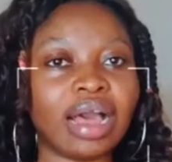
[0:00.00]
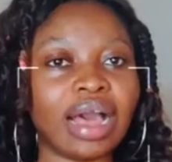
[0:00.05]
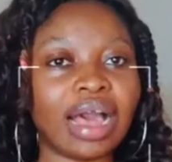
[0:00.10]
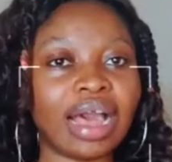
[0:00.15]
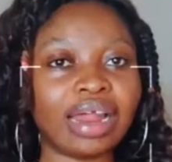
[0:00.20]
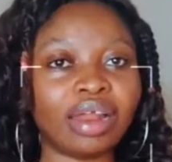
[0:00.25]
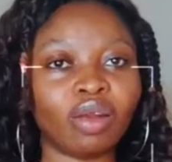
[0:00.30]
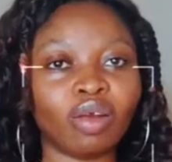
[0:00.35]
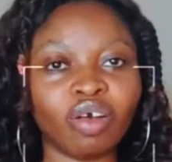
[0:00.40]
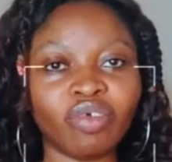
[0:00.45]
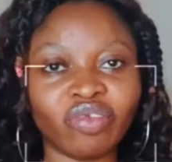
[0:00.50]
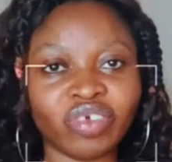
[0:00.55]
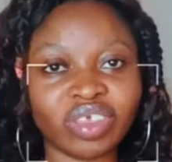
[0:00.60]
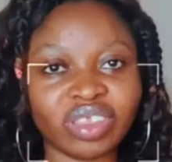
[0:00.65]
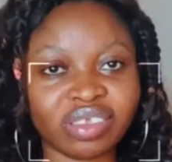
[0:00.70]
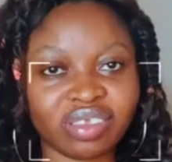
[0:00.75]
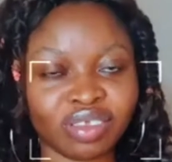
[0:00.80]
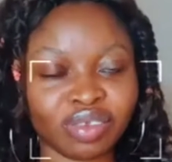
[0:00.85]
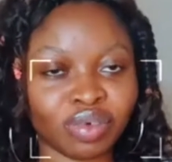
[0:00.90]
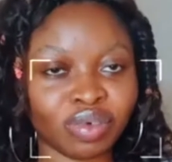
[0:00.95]
I love
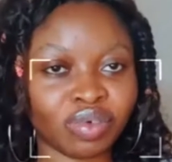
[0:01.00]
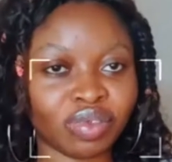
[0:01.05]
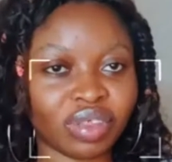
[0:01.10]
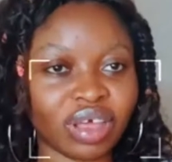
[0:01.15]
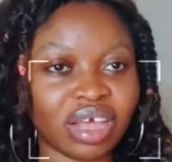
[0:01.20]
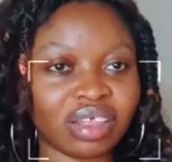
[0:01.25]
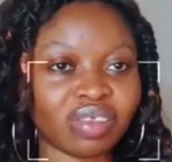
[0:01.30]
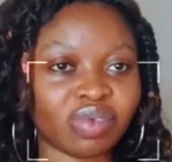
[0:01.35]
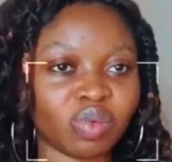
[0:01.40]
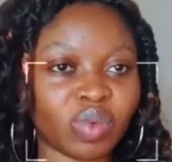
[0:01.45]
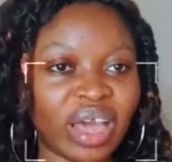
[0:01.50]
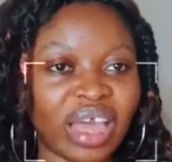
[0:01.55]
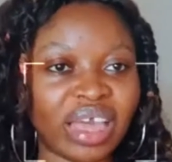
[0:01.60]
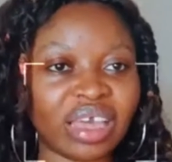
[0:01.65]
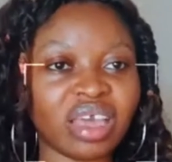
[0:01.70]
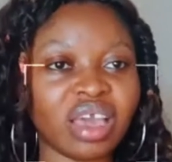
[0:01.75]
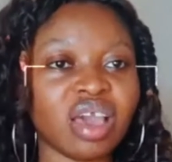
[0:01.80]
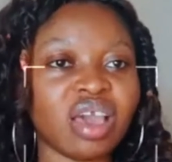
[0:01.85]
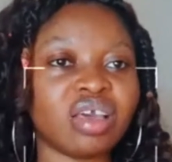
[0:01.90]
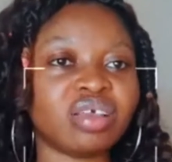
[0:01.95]
it, so that's
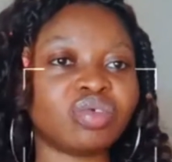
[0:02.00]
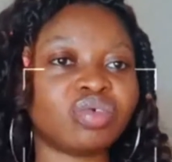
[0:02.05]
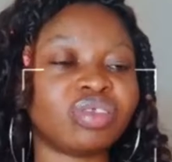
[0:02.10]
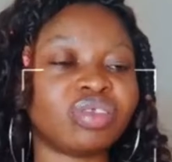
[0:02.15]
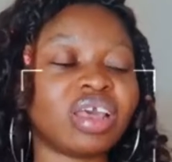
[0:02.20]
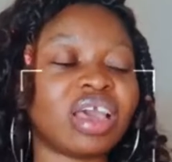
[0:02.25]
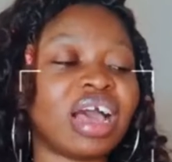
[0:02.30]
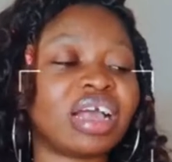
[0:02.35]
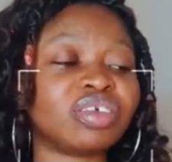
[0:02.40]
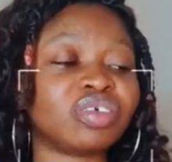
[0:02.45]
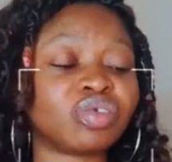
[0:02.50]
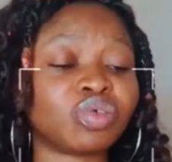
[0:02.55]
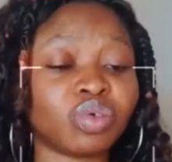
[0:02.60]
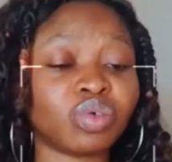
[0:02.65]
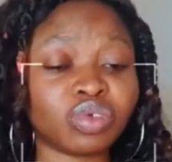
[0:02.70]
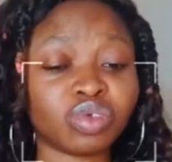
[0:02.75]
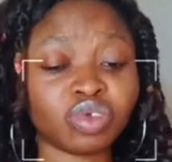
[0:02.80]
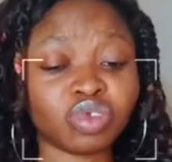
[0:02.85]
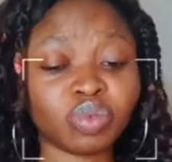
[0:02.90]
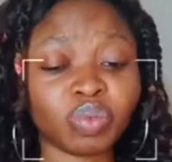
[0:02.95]
why. Today I just
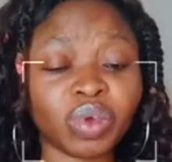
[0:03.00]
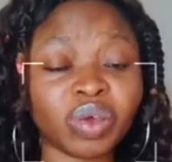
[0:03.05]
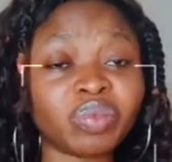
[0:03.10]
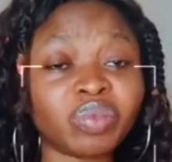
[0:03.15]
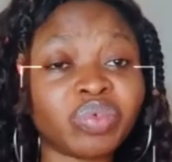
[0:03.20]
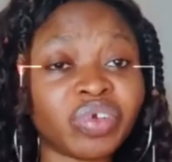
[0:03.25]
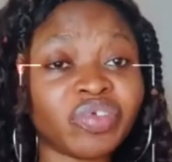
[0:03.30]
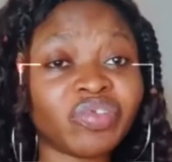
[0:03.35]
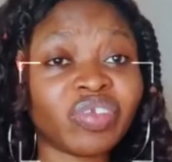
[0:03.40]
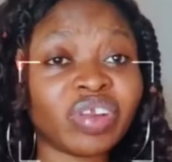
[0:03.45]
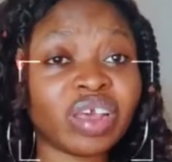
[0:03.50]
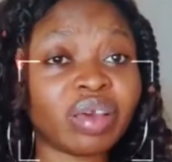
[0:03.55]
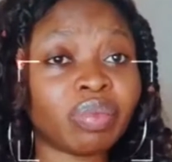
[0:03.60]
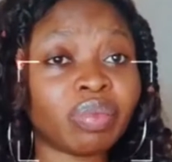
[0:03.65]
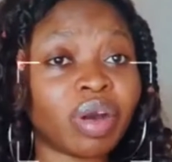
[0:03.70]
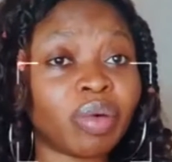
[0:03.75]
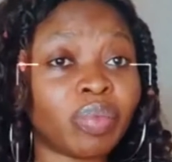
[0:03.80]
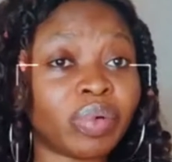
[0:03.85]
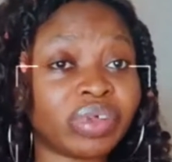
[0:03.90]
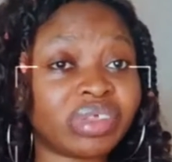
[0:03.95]
want to speak briefly
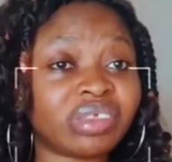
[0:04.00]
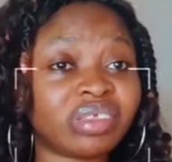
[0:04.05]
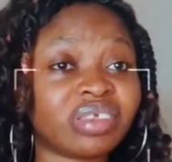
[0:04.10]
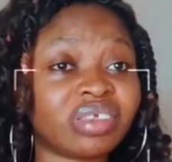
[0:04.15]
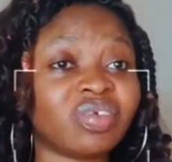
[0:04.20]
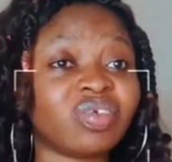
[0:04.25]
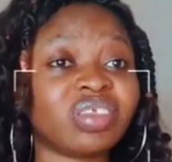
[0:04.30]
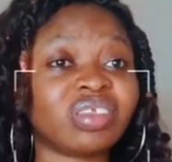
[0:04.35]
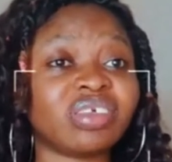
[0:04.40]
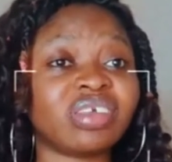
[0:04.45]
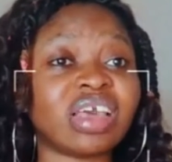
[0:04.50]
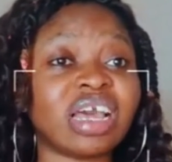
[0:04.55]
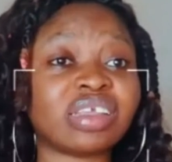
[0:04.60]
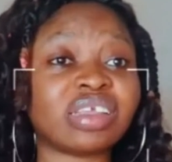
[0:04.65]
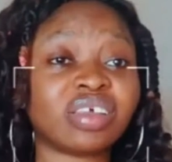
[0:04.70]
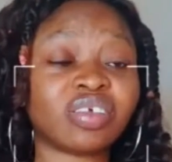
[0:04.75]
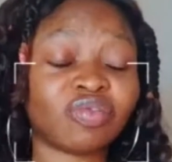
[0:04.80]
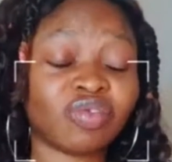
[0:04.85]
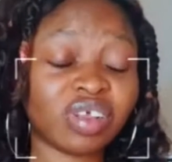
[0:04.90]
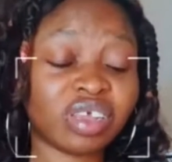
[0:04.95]
about positivity. I
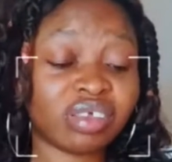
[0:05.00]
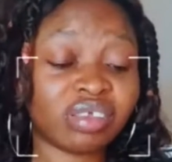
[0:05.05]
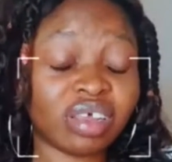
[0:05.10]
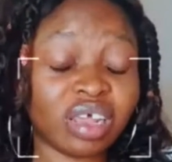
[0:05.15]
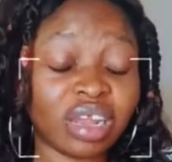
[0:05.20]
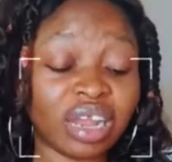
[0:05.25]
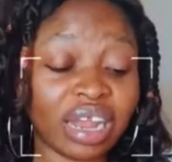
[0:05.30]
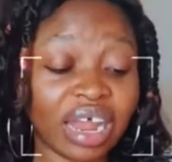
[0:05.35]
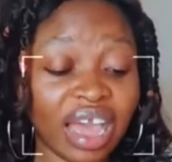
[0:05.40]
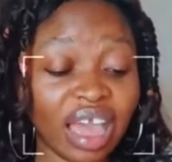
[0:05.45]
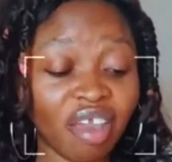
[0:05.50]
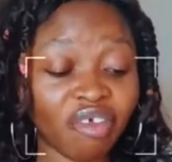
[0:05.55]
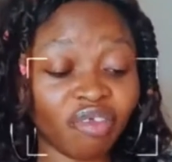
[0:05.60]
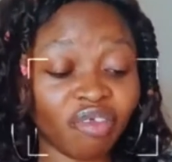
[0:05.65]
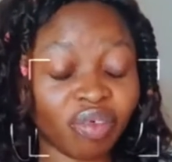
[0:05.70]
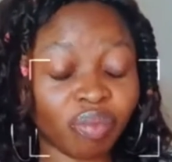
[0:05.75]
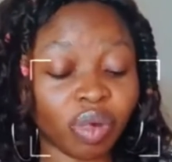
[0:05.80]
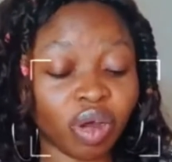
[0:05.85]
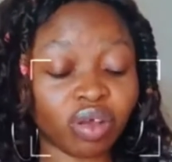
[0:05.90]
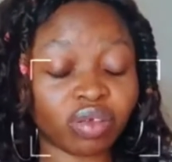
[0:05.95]
just finished a live
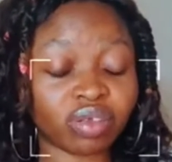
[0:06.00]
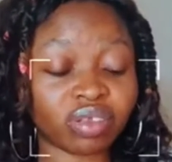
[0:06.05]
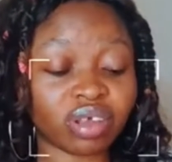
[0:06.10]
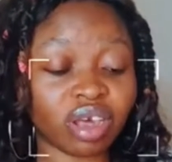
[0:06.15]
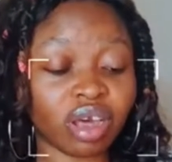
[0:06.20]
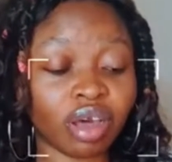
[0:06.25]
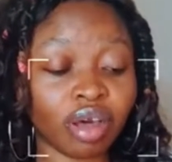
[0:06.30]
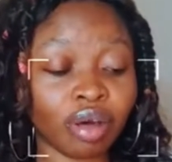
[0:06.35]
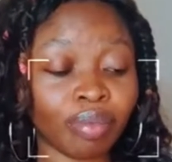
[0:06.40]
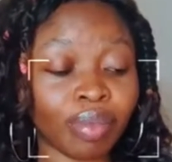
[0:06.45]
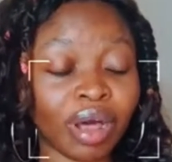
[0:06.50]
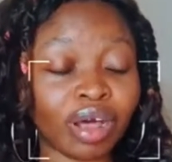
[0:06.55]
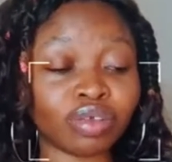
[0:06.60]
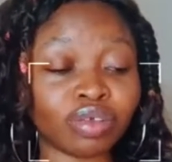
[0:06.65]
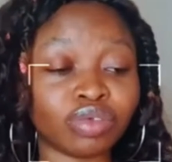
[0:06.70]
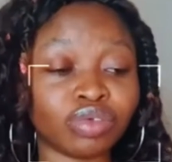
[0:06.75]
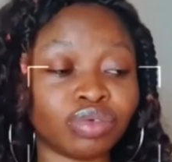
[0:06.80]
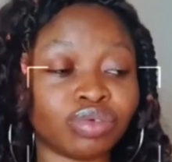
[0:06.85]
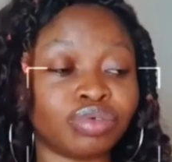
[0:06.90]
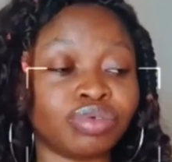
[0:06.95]
about um how
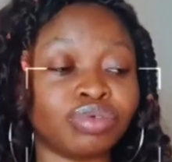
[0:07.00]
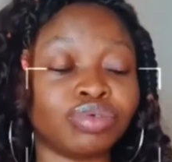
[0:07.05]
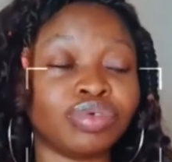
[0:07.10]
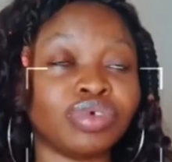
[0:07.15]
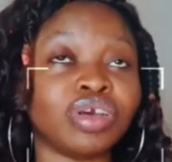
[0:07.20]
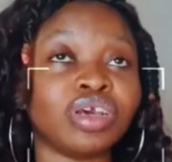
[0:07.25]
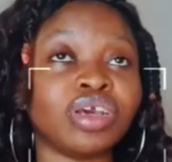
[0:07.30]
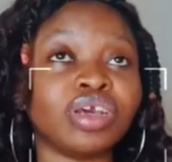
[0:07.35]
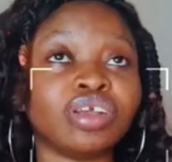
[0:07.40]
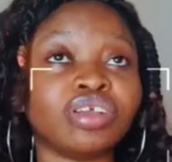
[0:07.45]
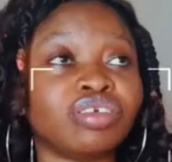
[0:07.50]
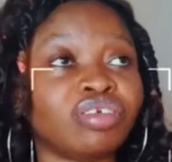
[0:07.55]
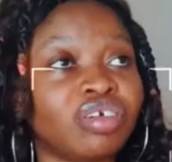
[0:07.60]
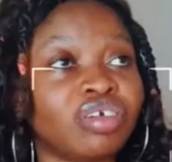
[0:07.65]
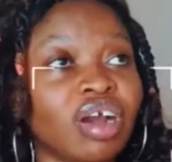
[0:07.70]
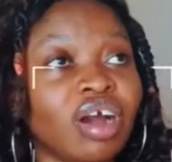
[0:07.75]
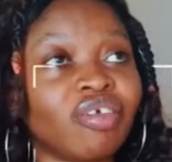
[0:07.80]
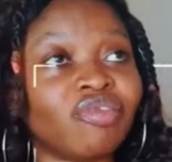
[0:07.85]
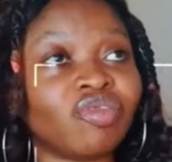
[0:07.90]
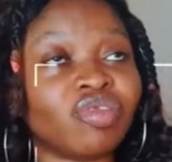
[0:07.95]
to
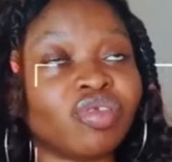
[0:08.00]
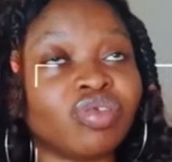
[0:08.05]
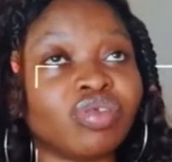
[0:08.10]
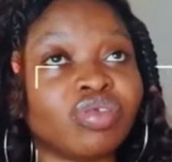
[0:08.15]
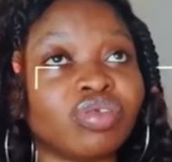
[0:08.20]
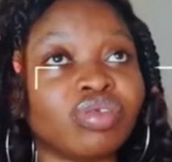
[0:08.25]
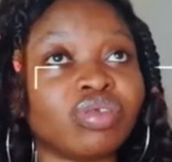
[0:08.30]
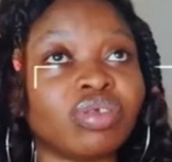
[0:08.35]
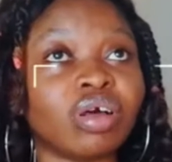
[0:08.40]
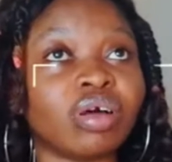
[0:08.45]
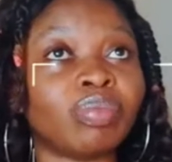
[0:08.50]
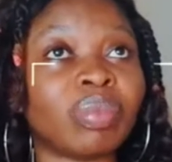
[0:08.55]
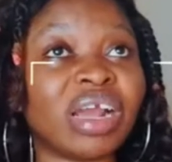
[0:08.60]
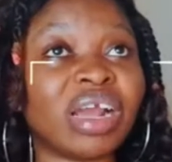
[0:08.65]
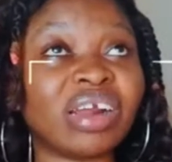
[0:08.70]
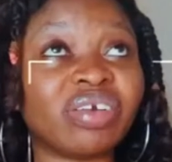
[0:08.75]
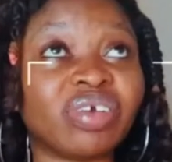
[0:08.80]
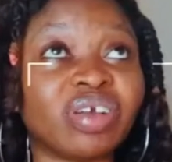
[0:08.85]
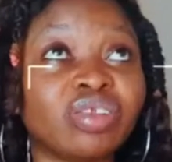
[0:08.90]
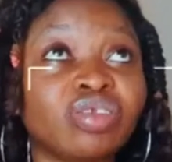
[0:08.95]
travel,
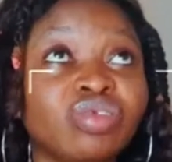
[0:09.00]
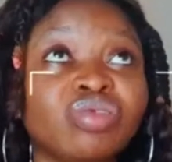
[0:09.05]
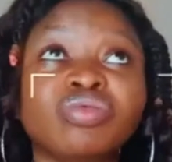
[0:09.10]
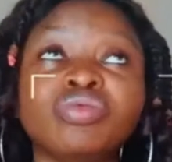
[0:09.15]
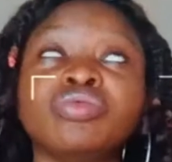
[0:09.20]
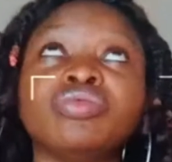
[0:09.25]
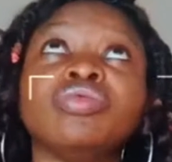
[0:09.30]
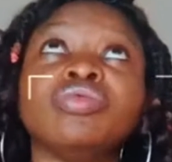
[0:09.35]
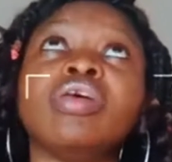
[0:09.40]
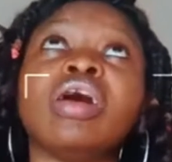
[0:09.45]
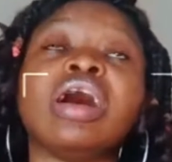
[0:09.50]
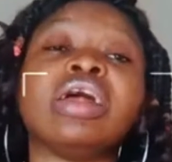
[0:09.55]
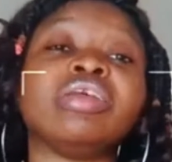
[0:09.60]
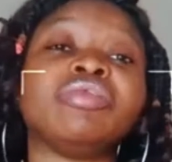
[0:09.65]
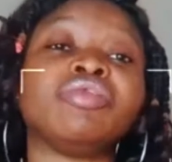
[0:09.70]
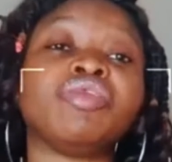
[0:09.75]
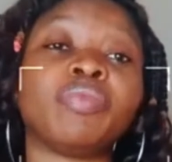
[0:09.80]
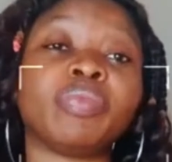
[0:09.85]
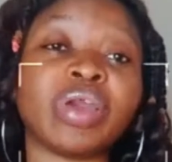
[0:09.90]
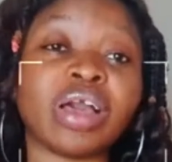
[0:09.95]
migrate to an
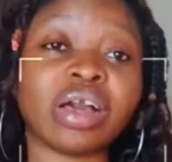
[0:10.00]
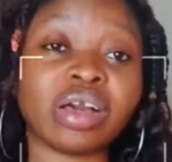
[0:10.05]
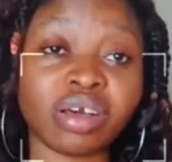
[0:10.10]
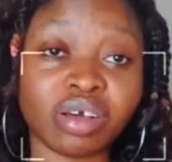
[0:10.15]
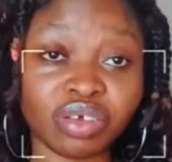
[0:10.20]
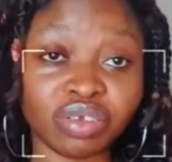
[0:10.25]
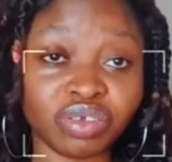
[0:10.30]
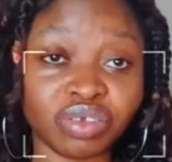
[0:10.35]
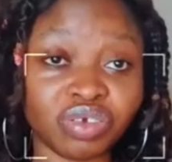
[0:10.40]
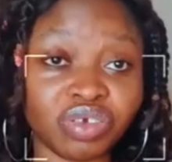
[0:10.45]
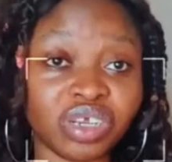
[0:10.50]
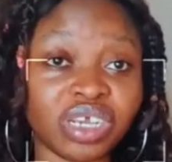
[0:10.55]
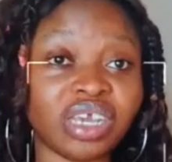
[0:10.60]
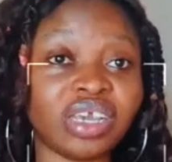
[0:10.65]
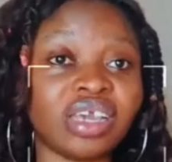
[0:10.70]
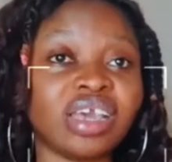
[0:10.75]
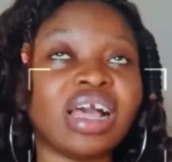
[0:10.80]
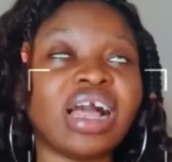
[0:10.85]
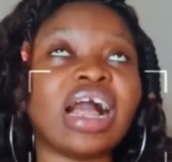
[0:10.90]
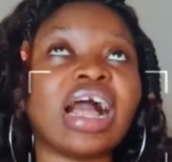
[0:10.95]
European
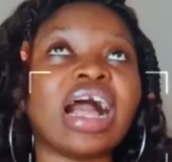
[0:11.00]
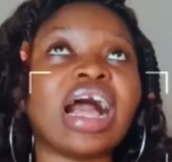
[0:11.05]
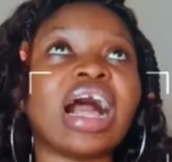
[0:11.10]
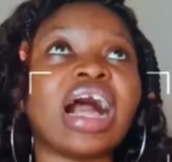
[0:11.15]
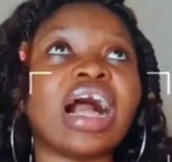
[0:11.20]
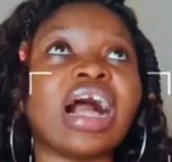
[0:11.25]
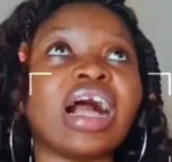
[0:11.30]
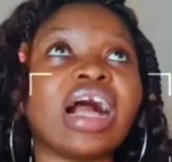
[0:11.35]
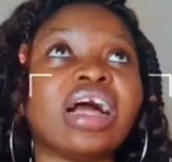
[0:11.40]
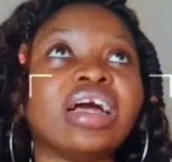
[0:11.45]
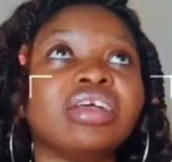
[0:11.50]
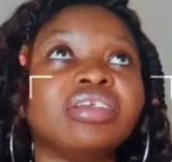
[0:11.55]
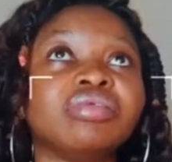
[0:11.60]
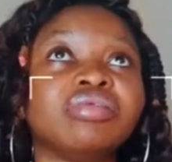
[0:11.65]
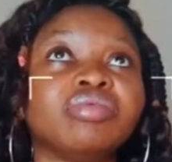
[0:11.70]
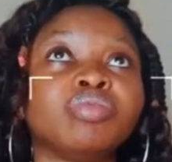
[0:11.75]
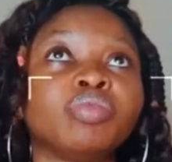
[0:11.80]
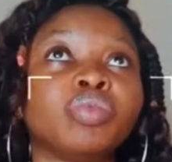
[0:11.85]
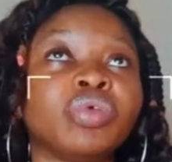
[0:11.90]
country and